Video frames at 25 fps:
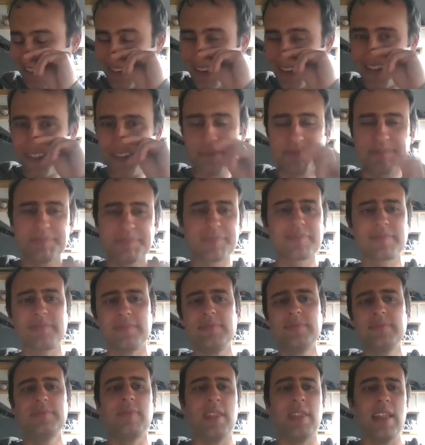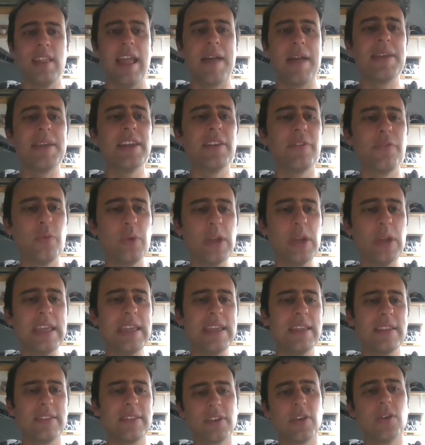So, I mean, if
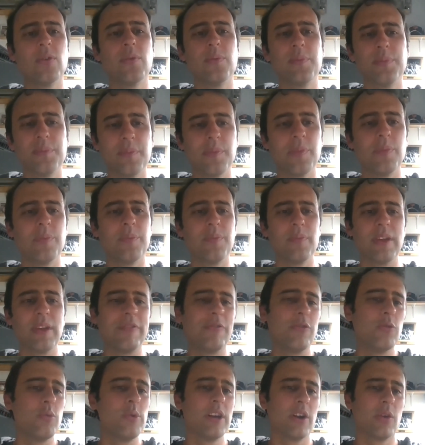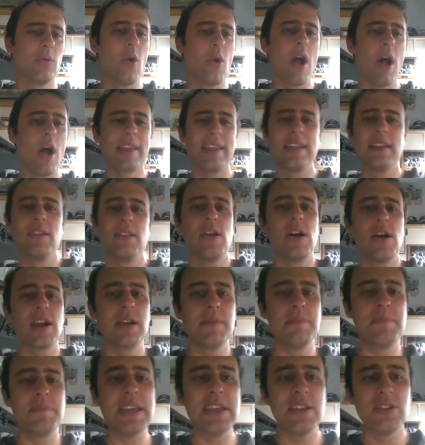we're walking along
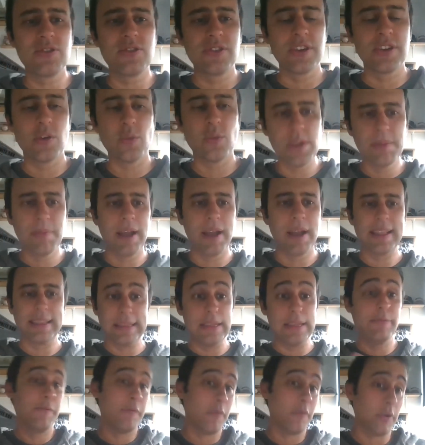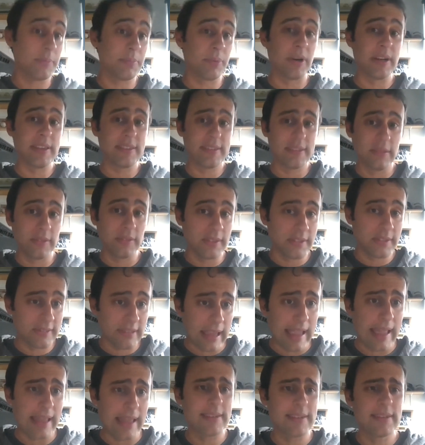a beach, we might leave footprints in the
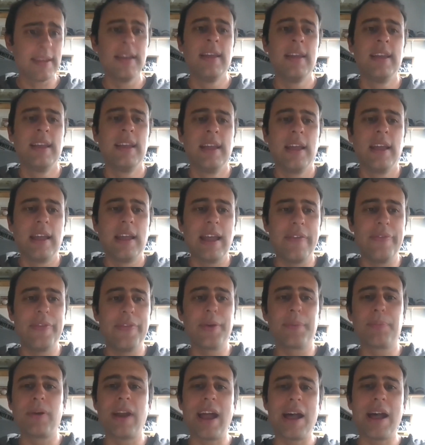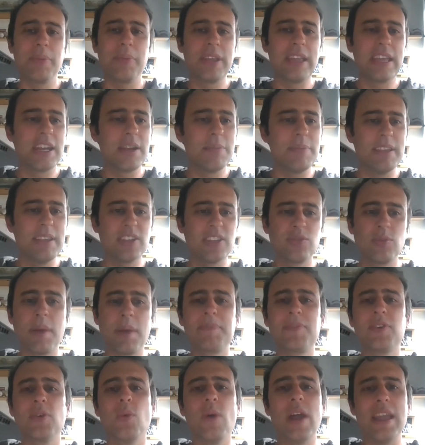sand, and they're probably going to be
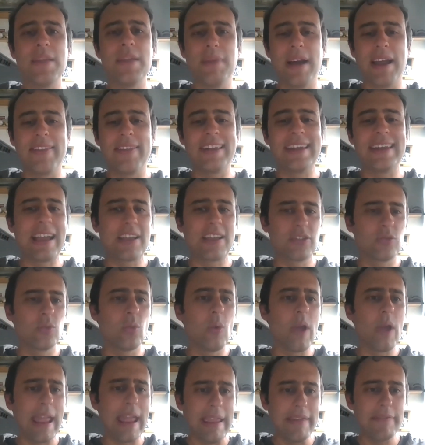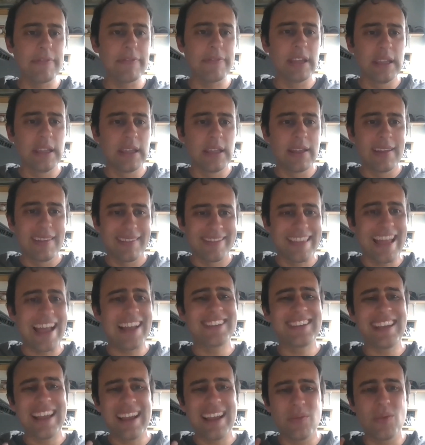swept away by the next wave.
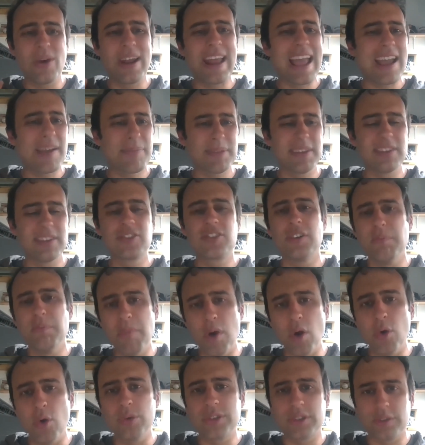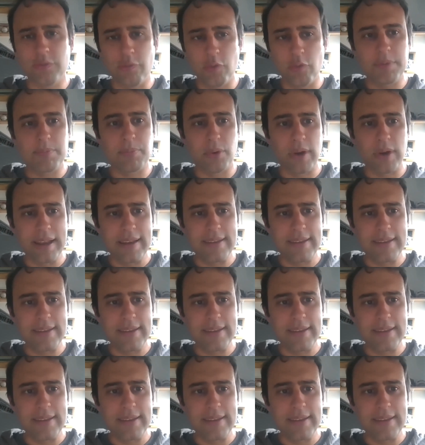That's what happens to most footprints.